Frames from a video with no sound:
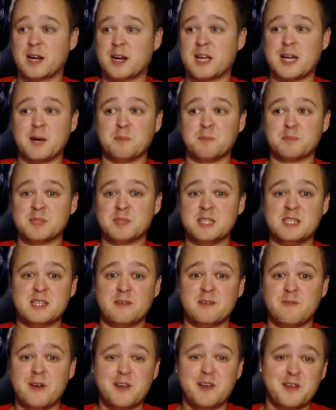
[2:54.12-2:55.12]
that
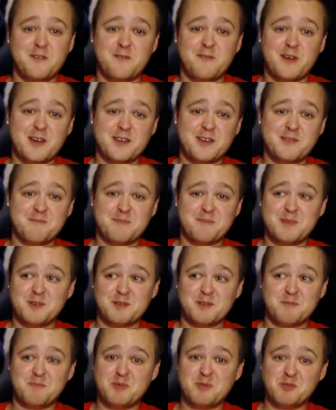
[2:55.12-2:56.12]
accompanied a very, very
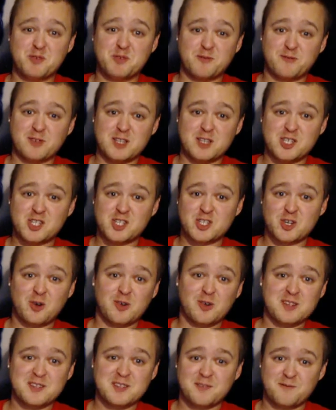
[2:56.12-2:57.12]
you know beautifully
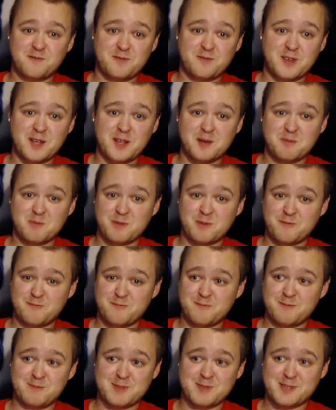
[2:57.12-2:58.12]
shot film
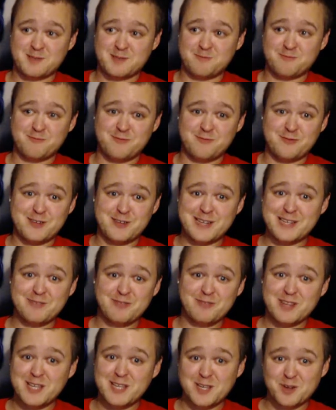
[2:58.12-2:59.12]
with some
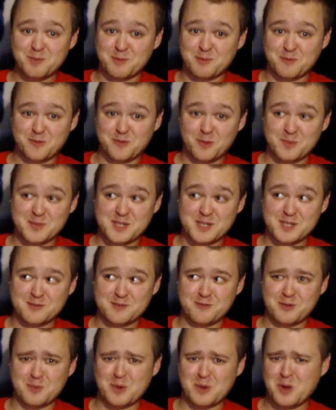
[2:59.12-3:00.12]
really, really good
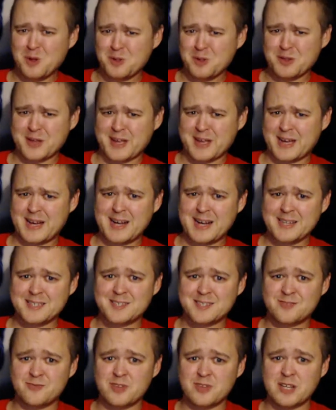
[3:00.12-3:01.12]
performances from all the
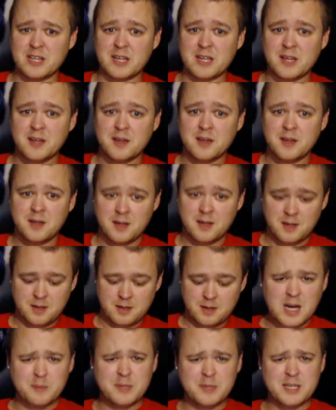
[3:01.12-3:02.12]
cast. Really,
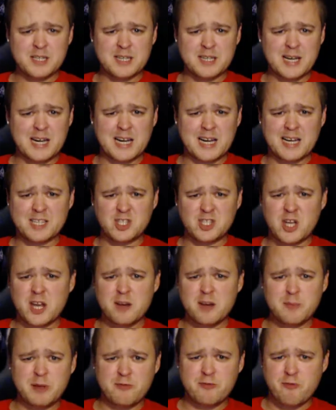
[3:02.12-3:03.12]
I mean uh,
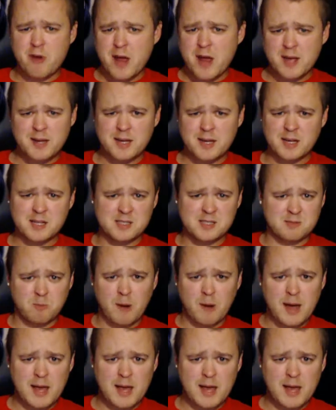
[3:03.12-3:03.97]
Jeremy Renner as